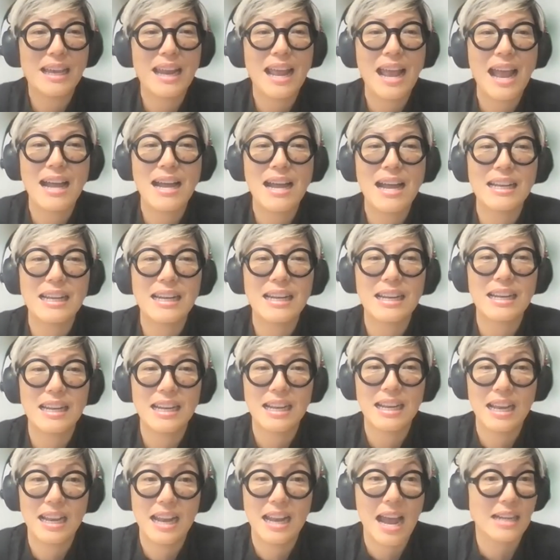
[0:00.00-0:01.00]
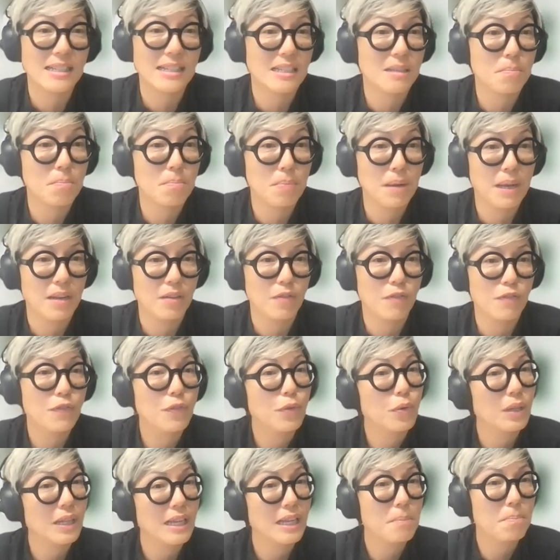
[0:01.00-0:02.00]
yet ha- it, it hasn't been
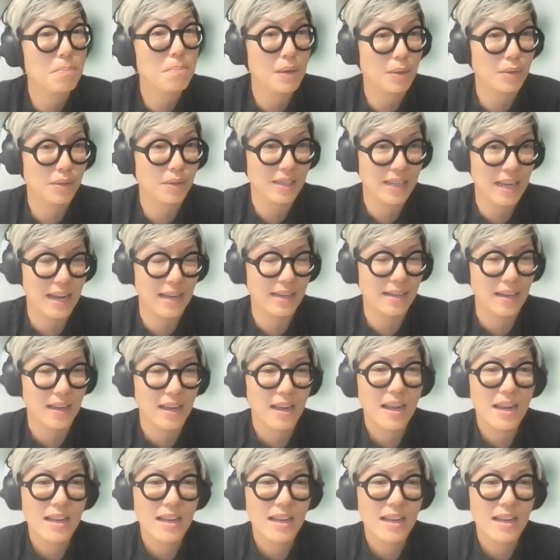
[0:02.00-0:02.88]
fully built yet.